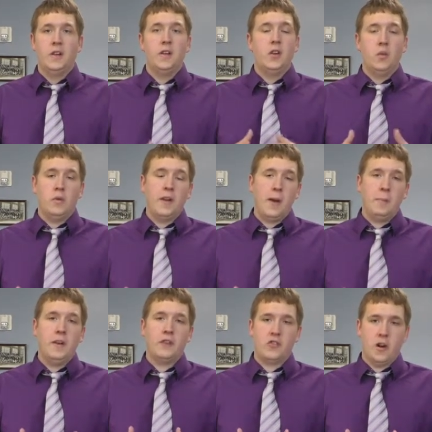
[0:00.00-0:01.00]
You will not
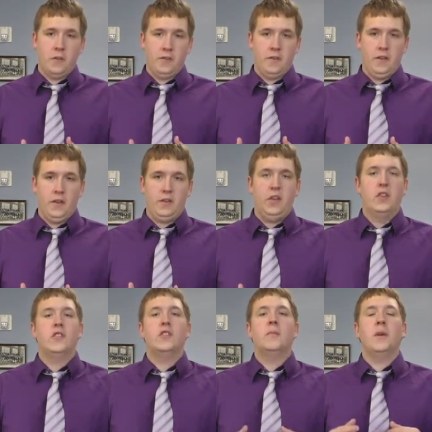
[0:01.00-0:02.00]
be in trouble for this.
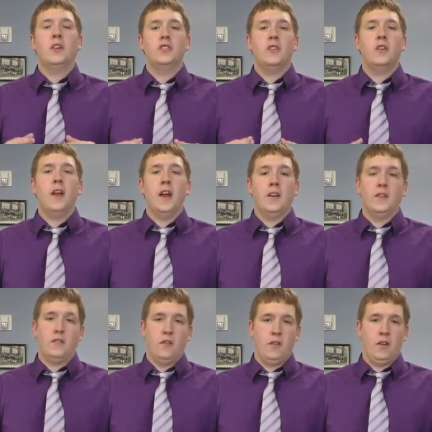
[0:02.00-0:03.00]
Just make sure it is
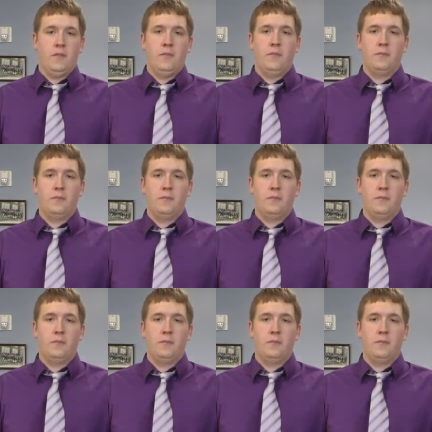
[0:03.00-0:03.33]
noted.